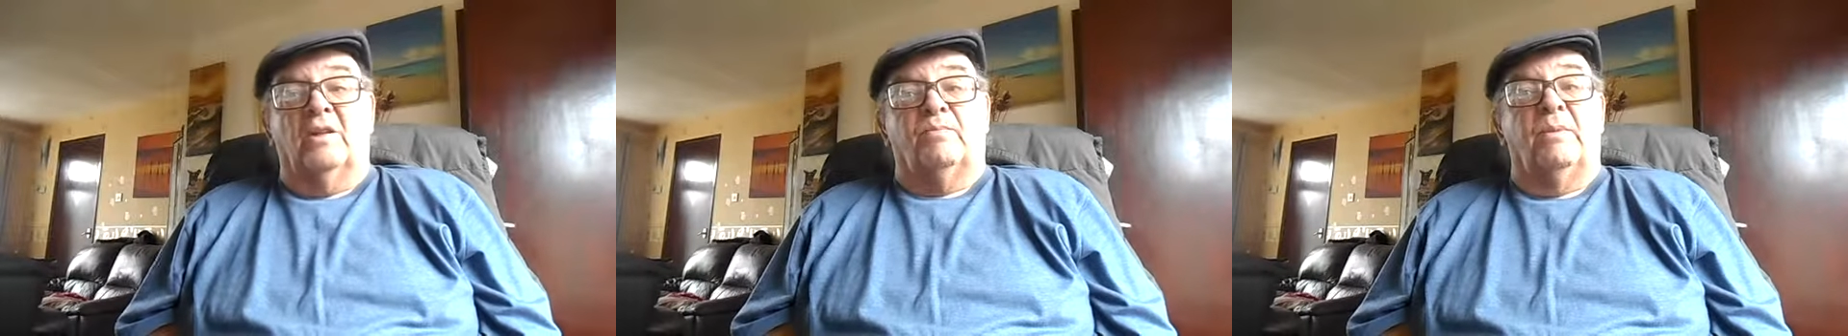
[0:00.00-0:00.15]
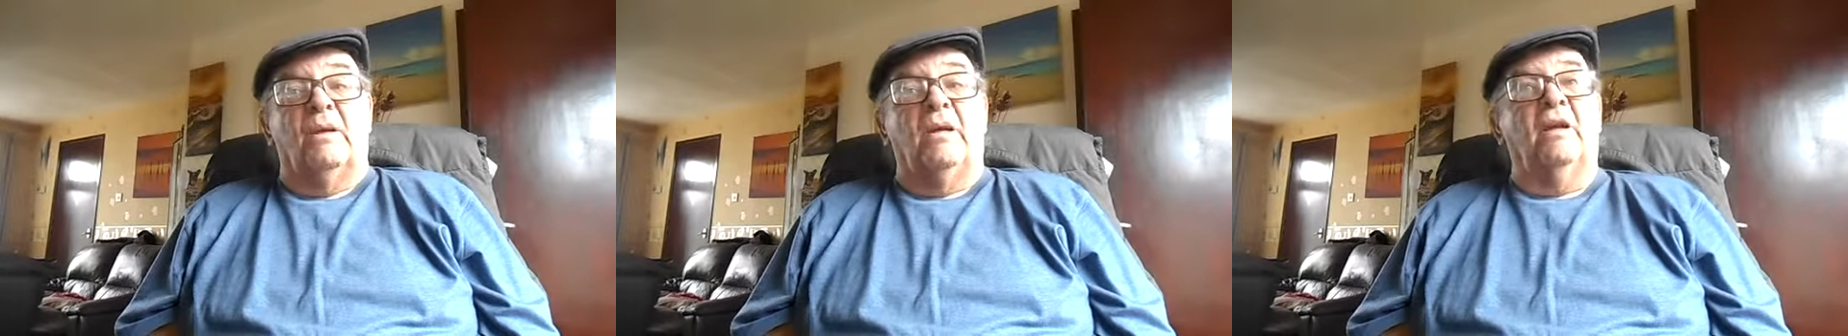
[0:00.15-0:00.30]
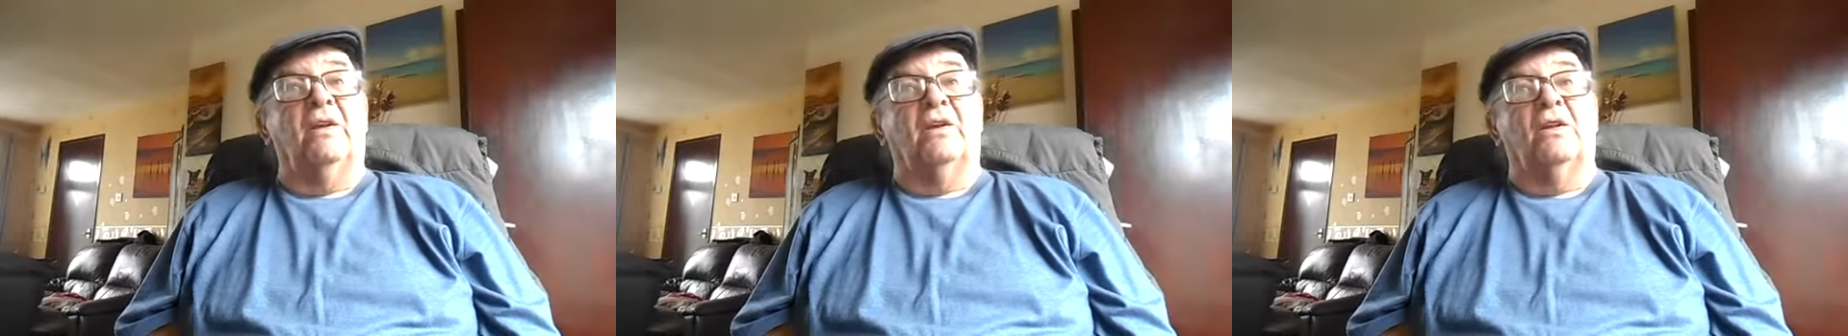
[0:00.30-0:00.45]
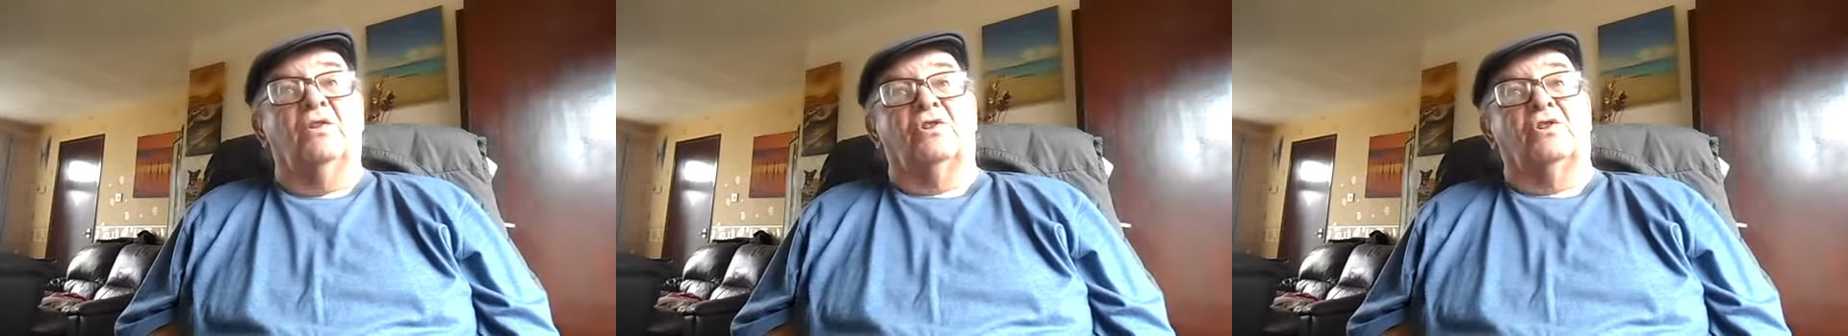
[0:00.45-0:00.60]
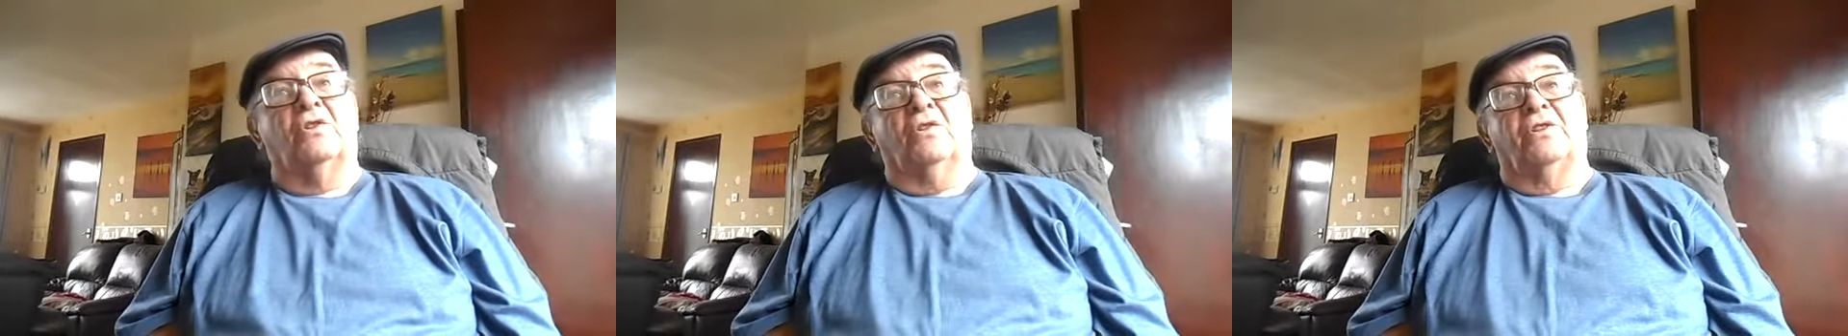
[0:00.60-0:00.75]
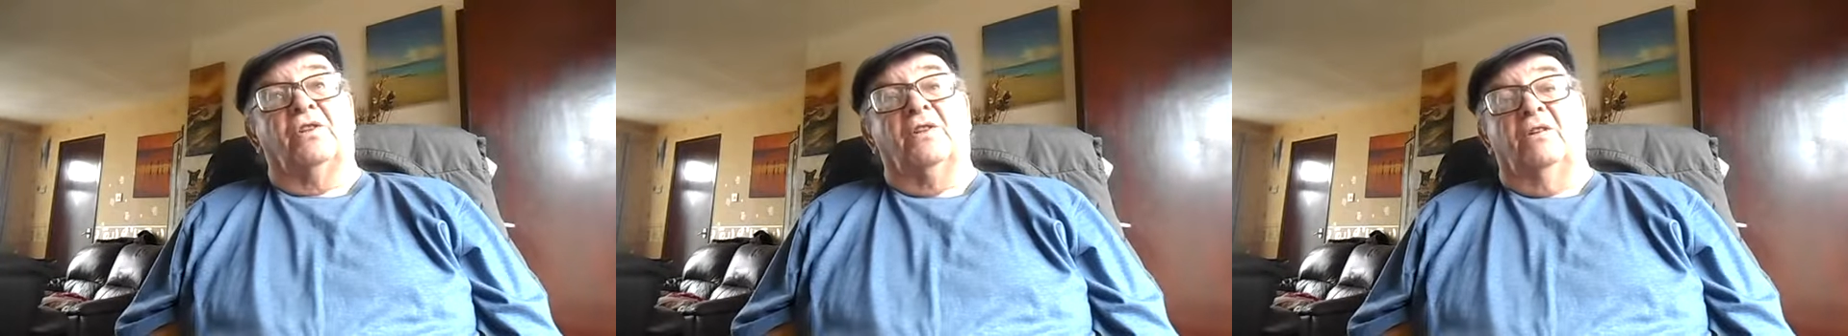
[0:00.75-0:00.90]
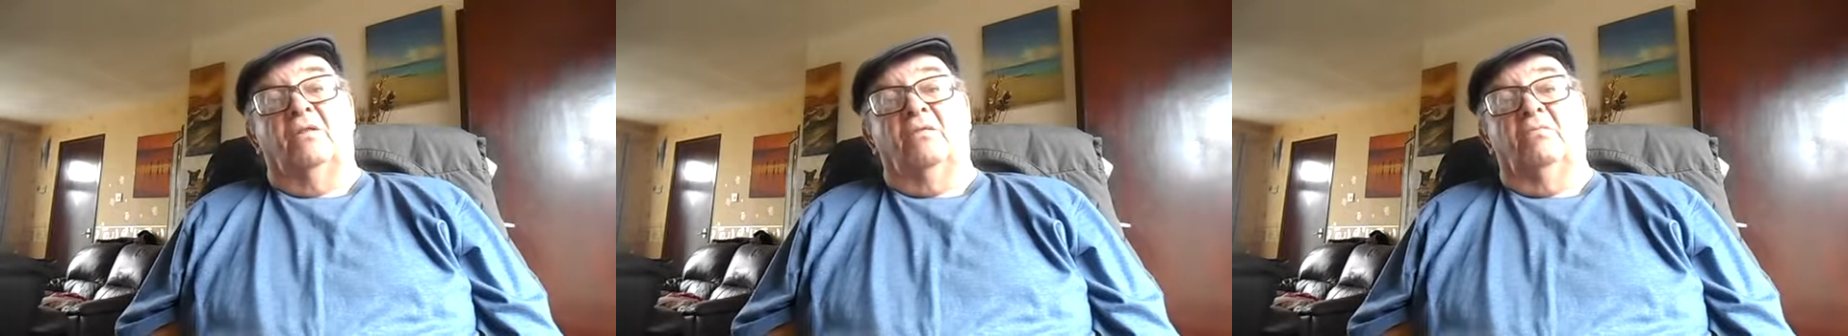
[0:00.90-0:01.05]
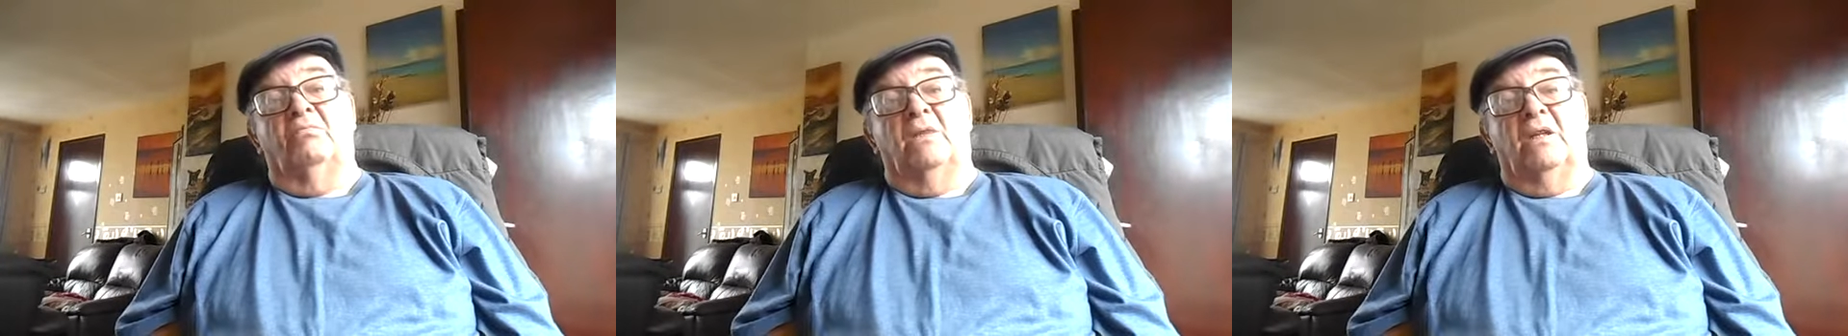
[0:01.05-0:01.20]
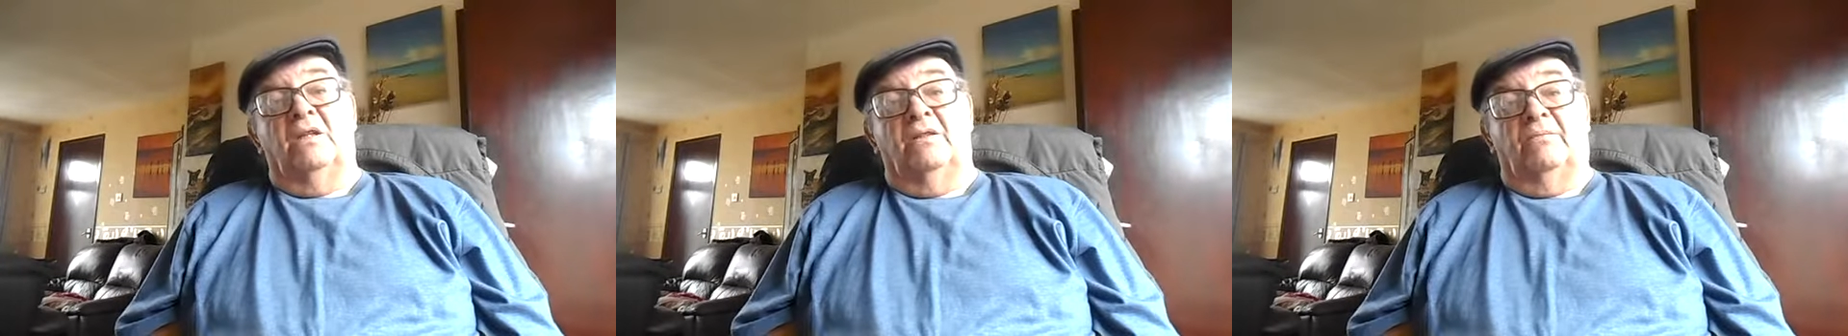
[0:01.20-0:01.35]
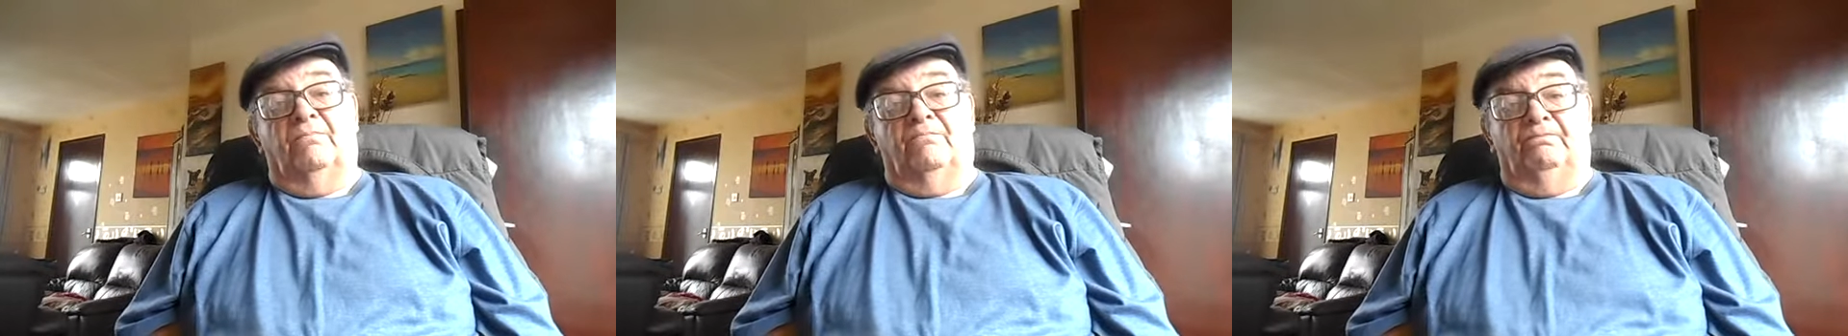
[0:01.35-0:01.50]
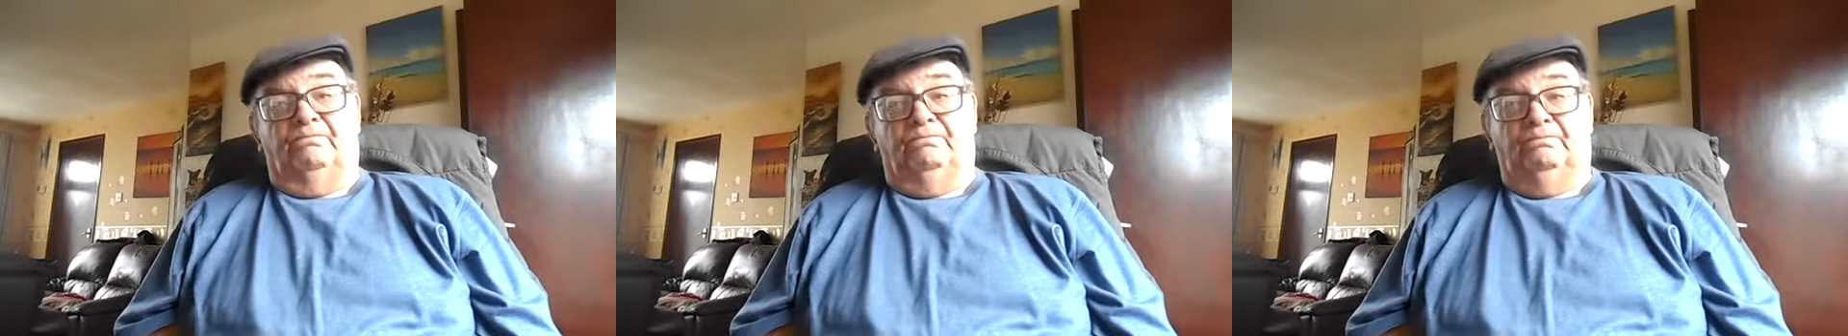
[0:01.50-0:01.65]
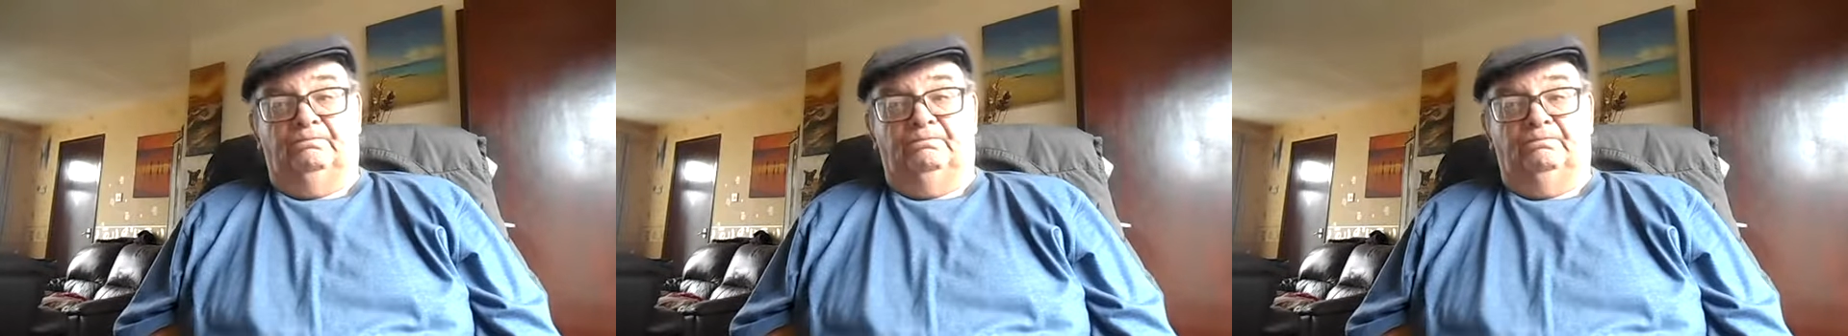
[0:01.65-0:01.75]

experienced at it than me.